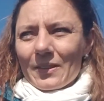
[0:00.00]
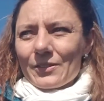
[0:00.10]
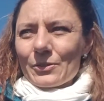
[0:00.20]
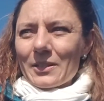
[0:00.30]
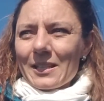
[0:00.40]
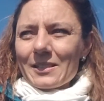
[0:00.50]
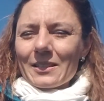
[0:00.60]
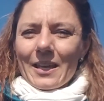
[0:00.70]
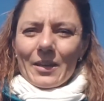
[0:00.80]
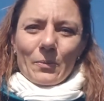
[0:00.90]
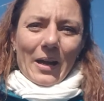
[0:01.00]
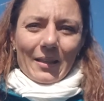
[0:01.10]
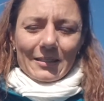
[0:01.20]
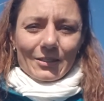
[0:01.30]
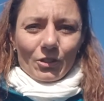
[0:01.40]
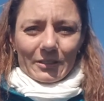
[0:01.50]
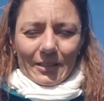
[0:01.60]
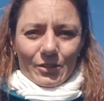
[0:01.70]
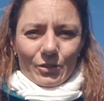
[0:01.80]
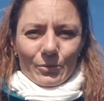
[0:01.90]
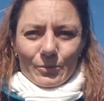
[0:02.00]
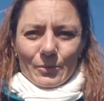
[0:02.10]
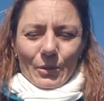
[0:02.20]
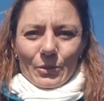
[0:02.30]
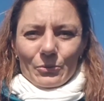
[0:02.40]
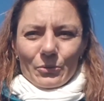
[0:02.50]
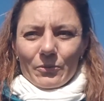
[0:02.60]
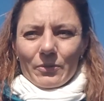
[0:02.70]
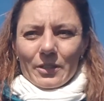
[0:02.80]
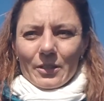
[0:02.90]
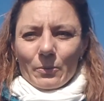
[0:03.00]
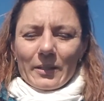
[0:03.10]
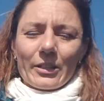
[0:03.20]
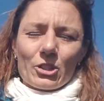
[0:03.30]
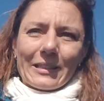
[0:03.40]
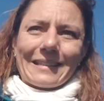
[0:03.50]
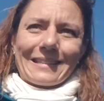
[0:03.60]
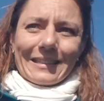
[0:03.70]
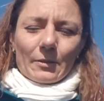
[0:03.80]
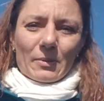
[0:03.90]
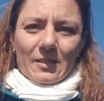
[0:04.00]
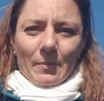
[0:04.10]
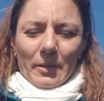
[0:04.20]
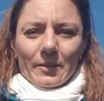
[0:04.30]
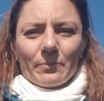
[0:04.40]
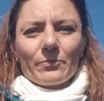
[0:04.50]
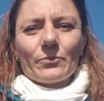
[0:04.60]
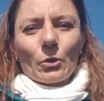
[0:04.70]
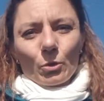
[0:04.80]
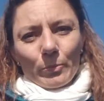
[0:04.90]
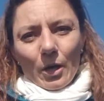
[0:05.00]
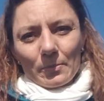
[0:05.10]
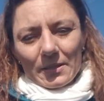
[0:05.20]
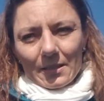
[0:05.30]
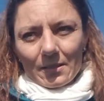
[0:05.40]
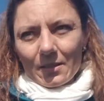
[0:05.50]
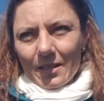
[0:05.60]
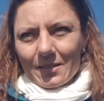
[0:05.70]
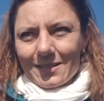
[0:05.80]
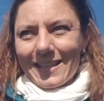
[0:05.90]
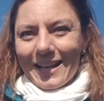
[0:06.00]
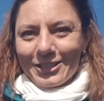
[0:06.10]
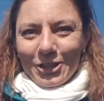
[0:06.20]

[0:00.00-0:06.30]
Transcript: So yesterday, while I did not get to do the video. Well, actually I did, but somebody photobombed it and I decided not